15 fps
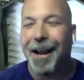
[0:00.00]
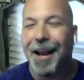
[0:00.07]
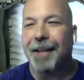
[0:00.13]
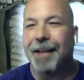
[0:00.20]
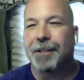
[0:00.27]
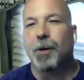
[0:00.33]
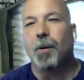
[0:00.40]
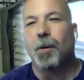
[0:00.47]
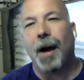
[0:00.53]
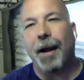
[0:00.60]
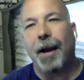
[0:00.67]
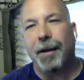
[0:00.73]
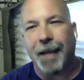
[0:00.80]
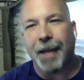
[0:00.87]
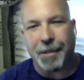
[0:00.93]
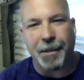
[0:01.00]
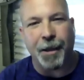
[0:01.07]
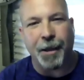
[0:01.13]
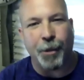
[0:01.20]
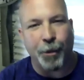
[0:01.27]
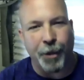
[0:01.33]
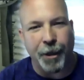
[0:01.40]
And so I, that's
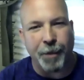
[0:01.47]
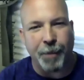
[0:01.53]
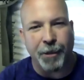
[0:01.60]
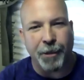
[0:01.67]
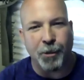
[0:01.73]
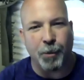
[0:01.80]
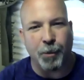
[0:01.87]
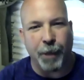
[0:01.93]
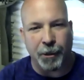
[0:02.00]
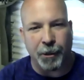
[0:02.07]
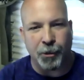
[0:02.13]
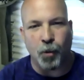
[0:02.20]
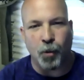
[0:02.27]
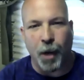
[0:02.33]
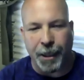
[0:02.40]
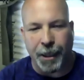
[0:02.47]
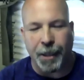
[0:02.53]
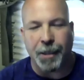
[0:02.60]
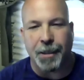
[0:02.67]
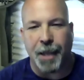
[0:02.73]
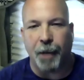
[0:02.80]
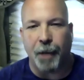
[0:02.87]
another thing in my tool belt is writing
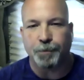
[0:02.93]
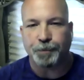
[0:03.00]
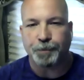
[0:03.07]
it down.